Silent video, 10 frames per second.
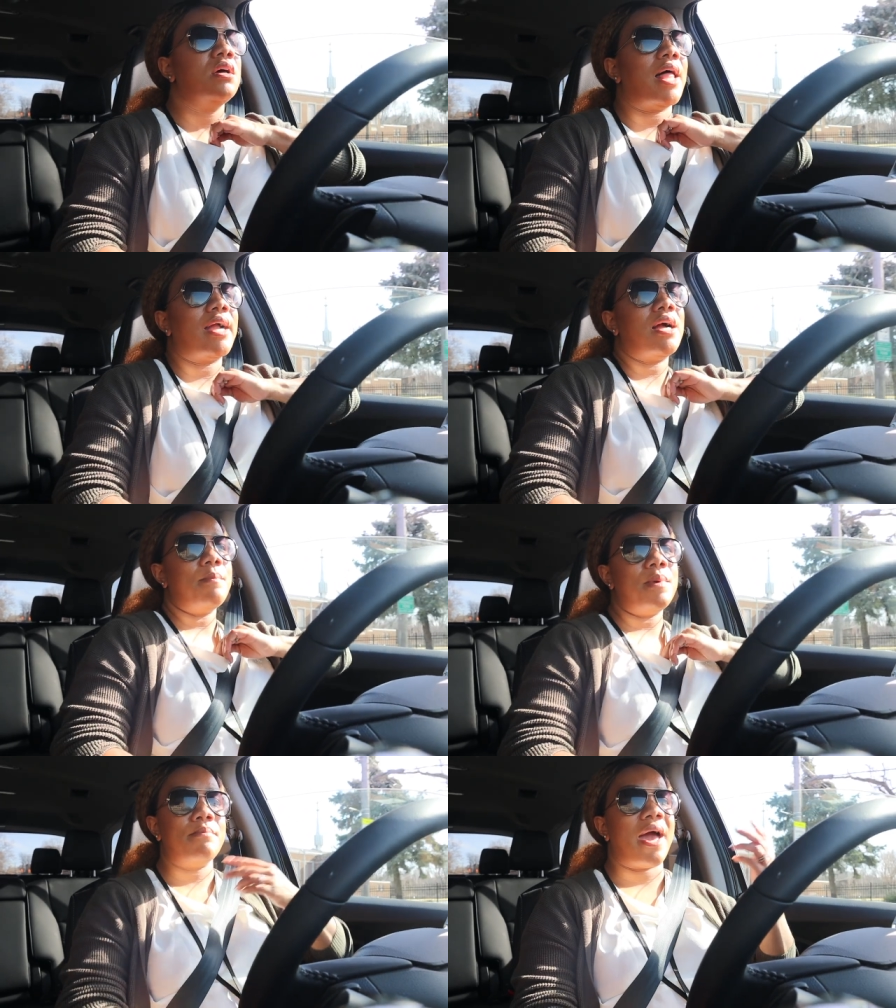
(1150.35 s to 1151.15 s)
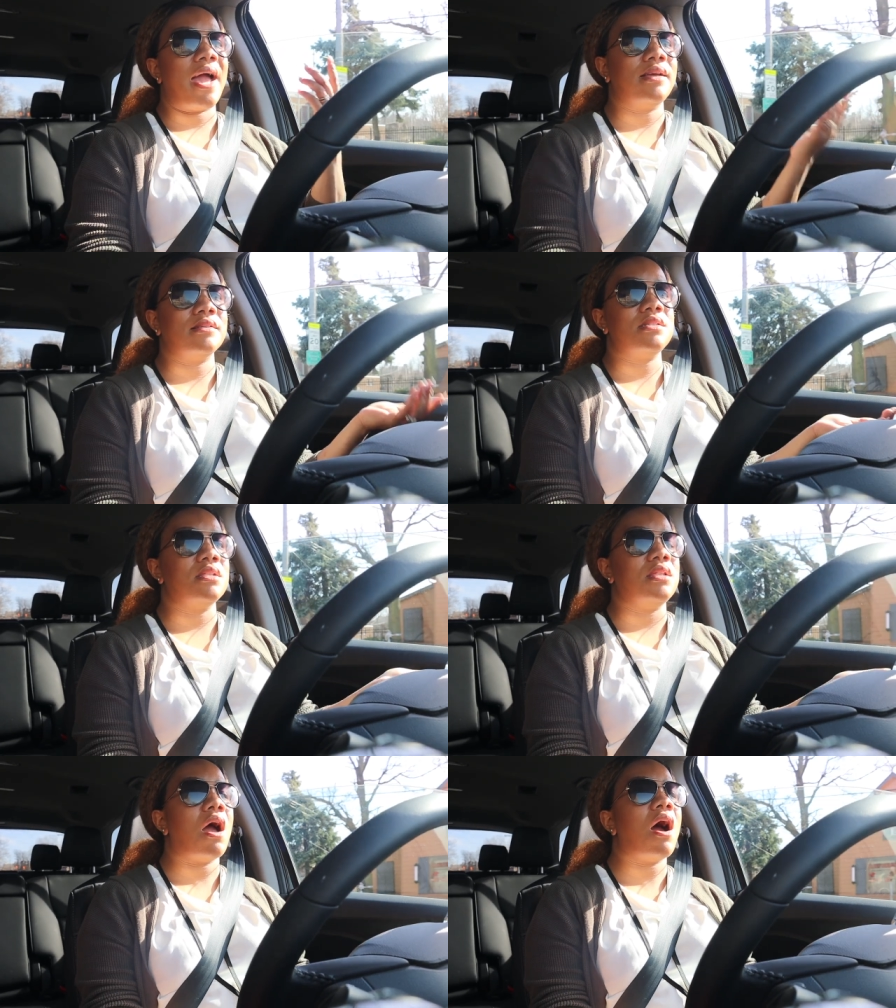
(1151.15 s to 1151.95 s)
like coming back into
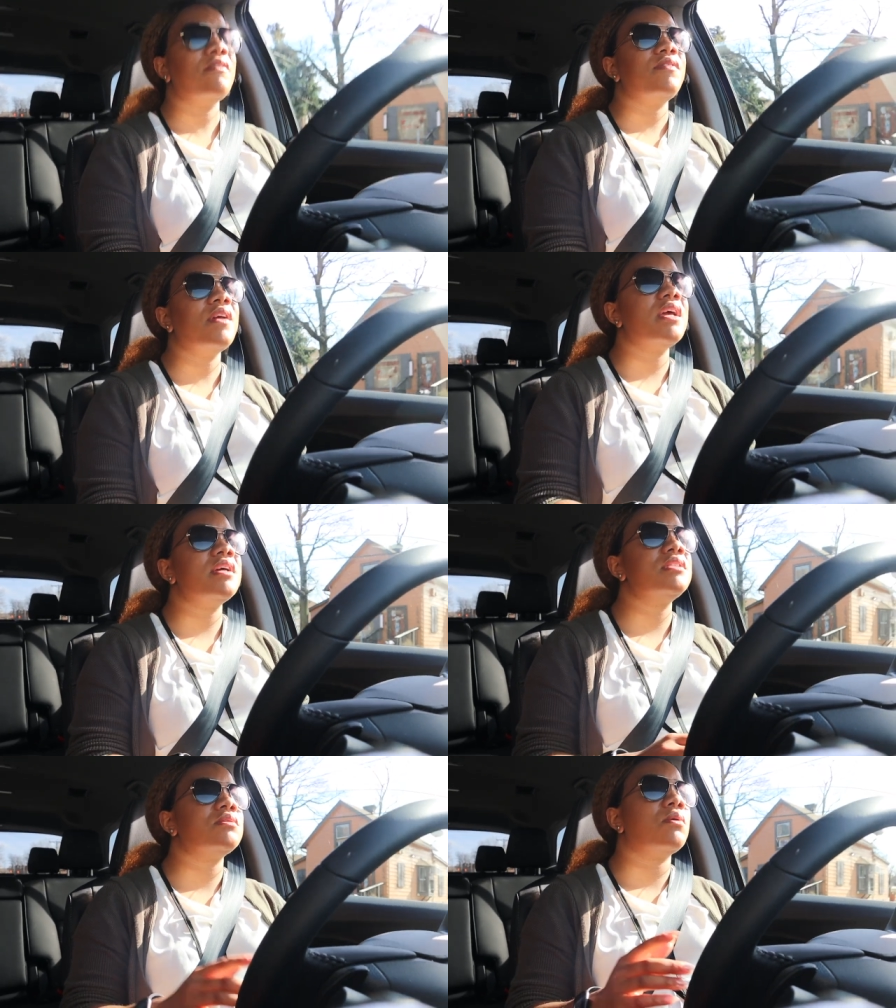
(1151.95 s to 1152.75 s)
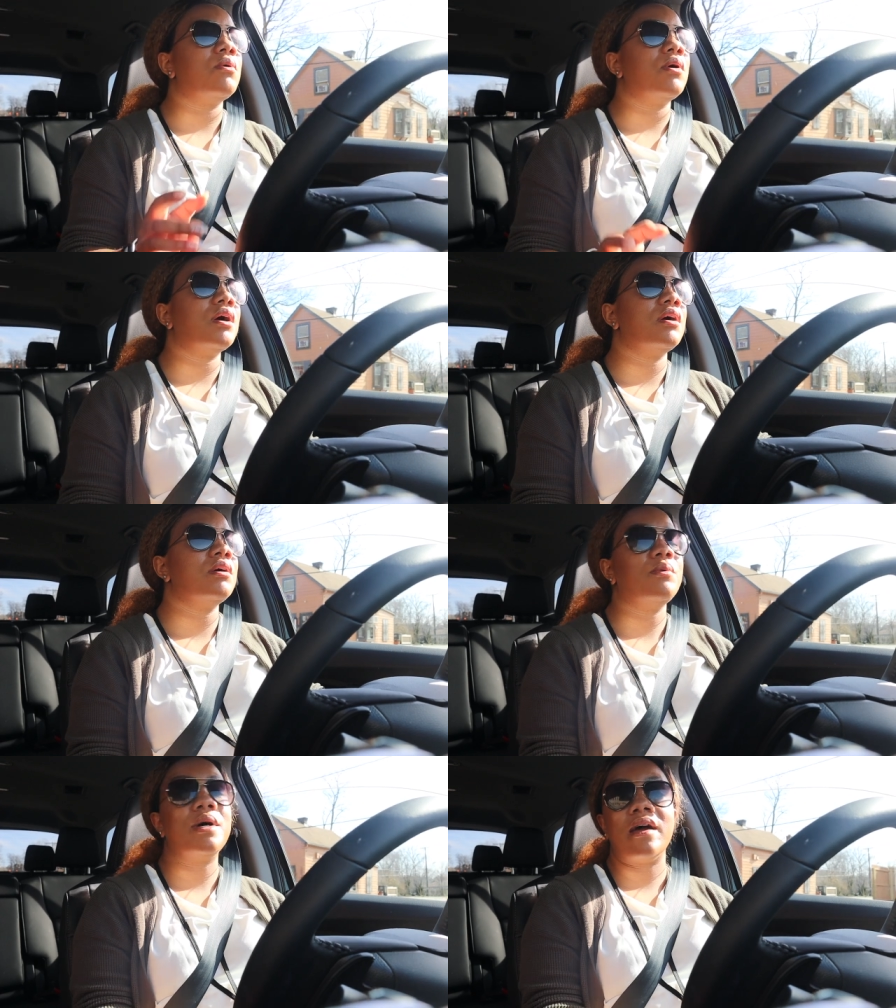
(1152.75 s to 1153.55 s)
the office or
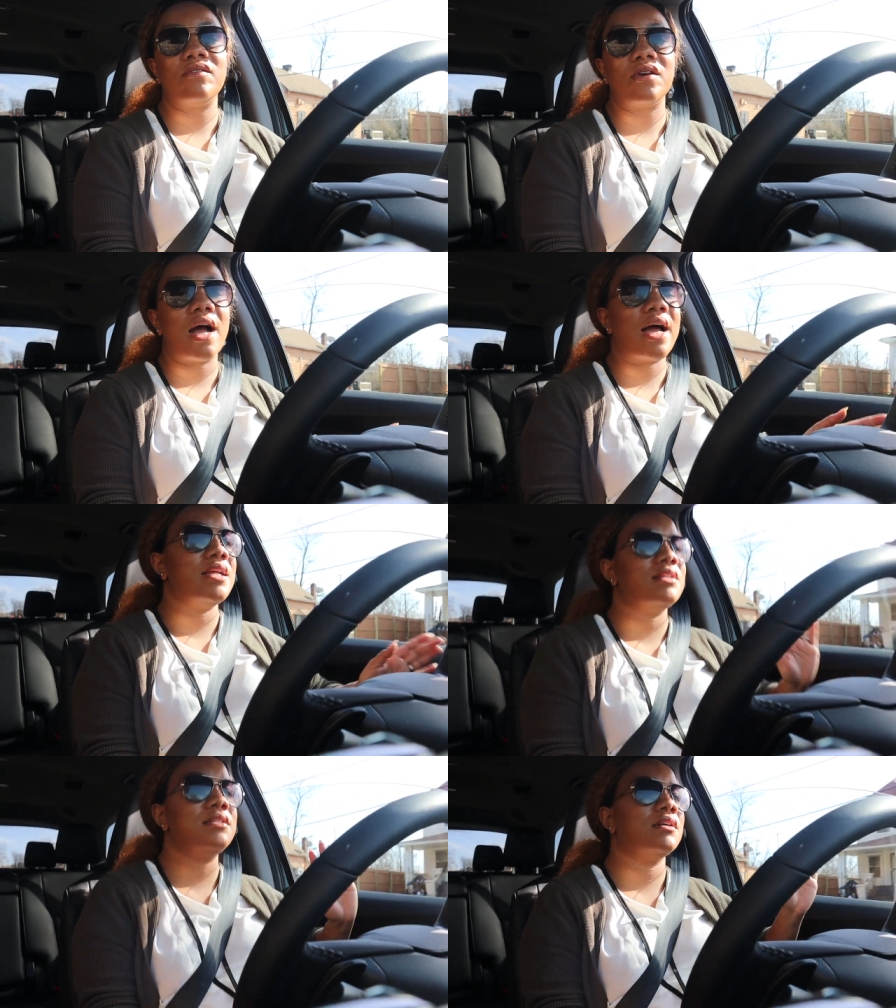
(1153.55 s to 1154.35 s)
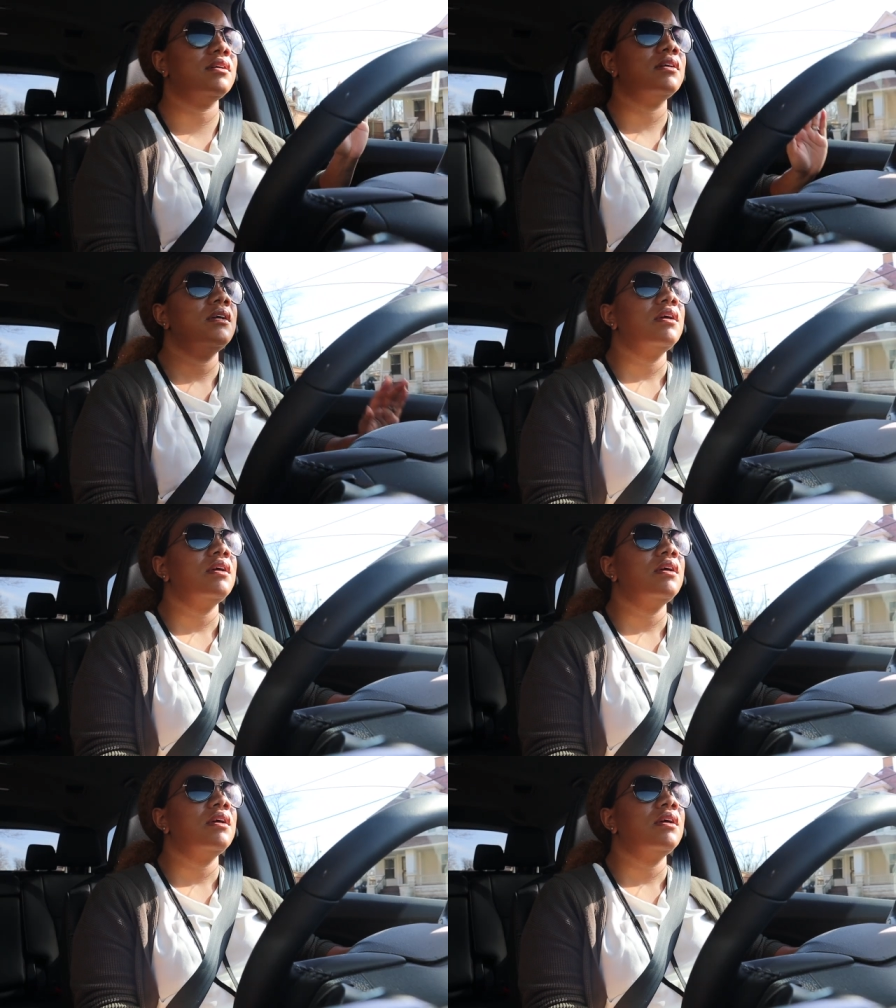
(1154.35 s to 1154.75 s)
whatever. I need to,